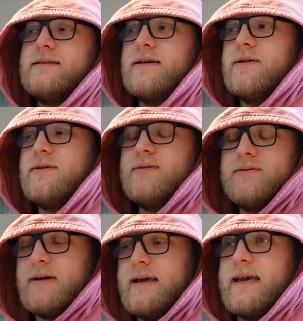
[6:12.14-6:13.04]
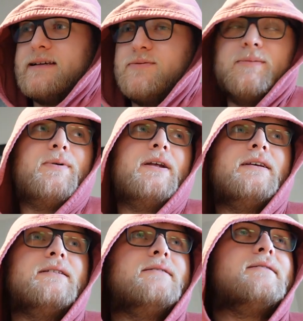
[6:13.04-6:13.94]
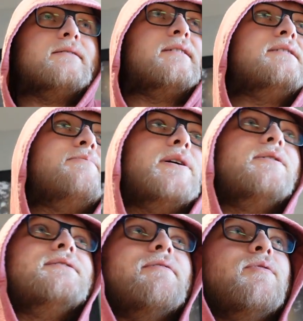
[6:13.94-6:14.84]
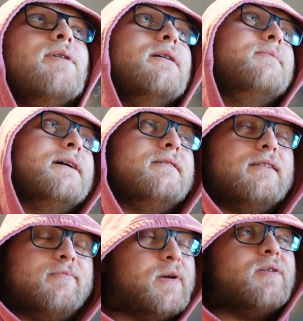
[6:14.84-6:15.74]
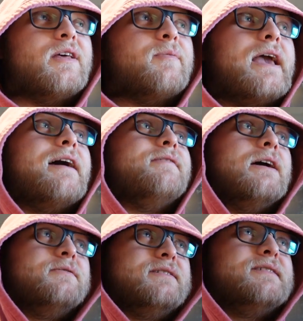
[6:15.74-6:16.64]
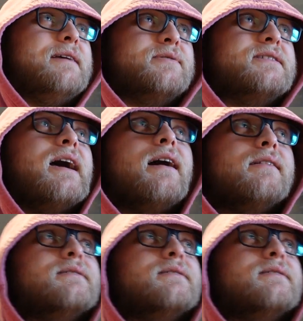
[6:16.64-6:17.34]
So I guess we're putting these mirrors everywhere. But the mirror that we have now is the same style